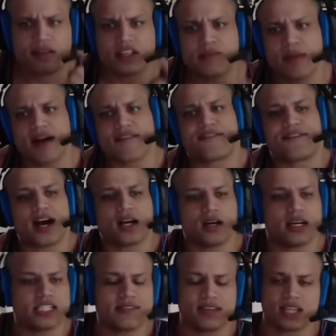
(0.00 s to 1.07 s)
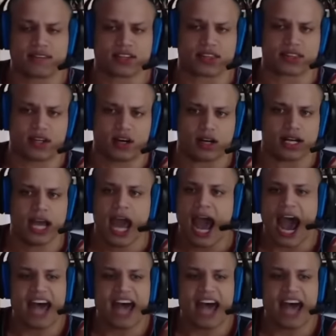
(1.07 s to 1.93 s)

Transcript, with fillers: it's a this classic. This sucker isn't even level thirty.